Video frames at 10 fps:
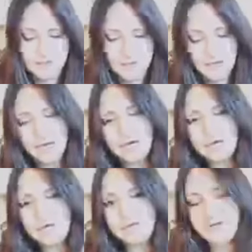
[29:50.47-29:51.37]

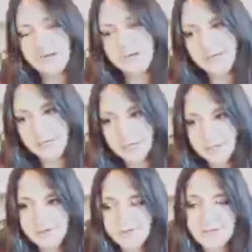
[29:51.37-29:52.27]
over and
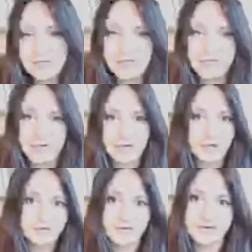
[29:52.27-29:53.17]
over and
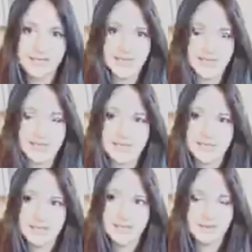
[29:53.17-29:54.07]
over again,
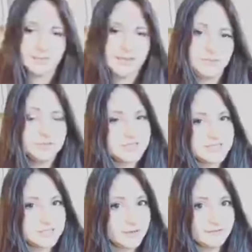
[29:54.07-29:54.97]
yet people
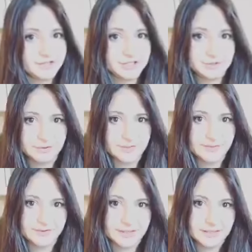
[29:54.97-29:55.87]
still have a short
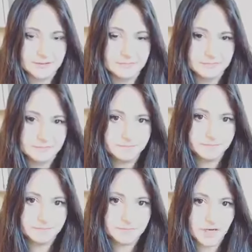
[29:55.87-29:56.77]
memory.
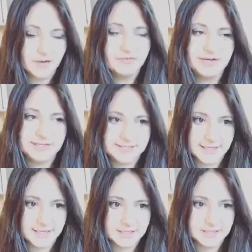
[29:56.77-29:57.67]
I'm really
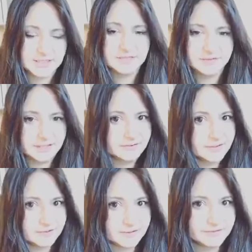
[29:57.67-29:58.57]
sad and it's really
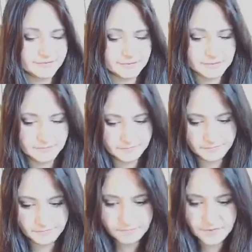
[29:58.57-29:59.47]
regretful.
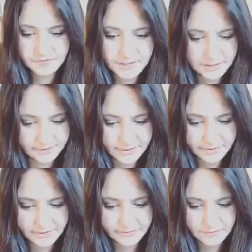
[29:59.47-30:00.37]
It's really
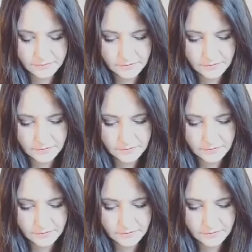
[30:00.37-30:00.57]
regretful.